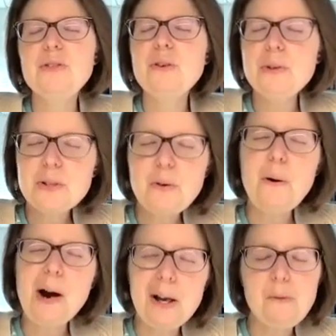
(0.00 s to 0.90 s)
So it was
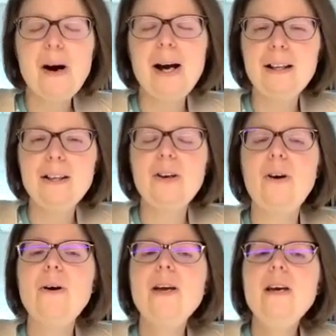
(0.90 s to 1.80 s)
quite a while
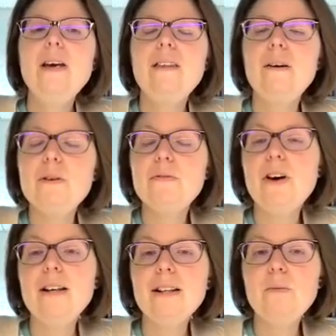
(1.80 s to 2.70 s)
ago that we
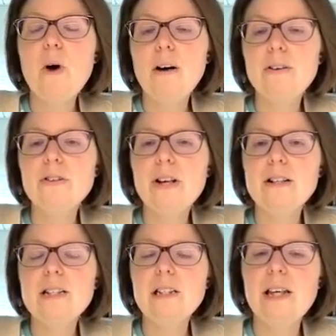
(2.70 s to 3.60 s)
finally wandered
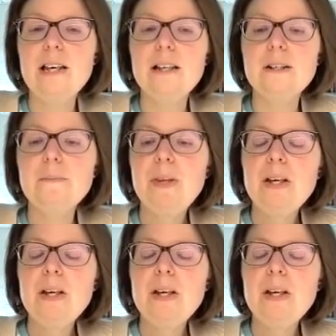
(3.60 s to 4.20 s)
onto land.